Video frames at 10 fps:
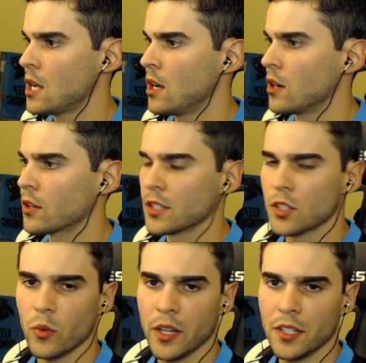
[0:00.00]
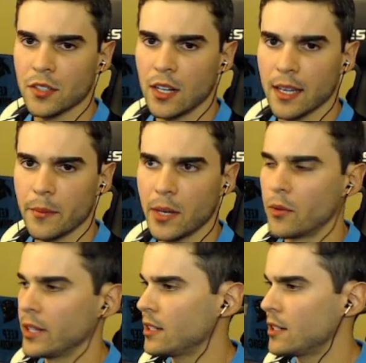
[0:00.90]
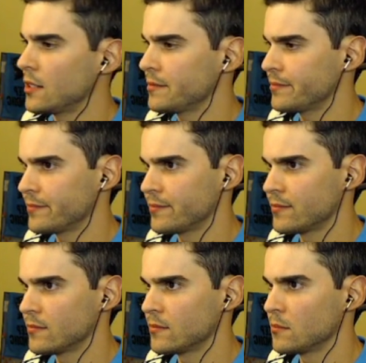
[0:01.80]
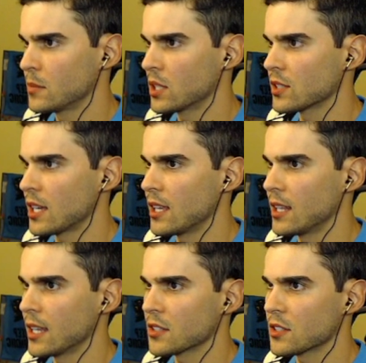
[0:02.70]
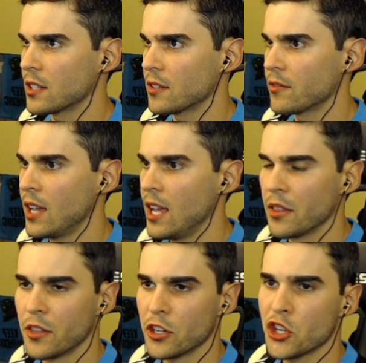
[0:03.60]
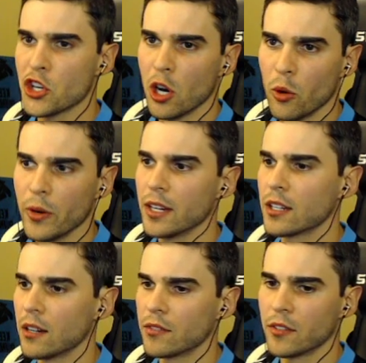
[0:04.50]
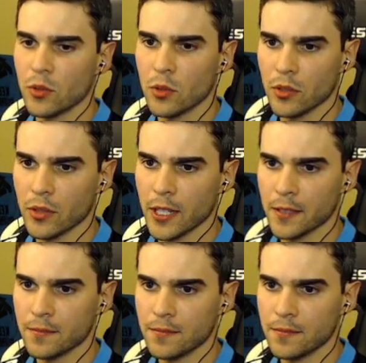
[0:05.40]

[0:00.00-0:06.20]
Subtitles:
Okay, so what he's talking about right there, because I like this stuff, they're showing cover 4, right?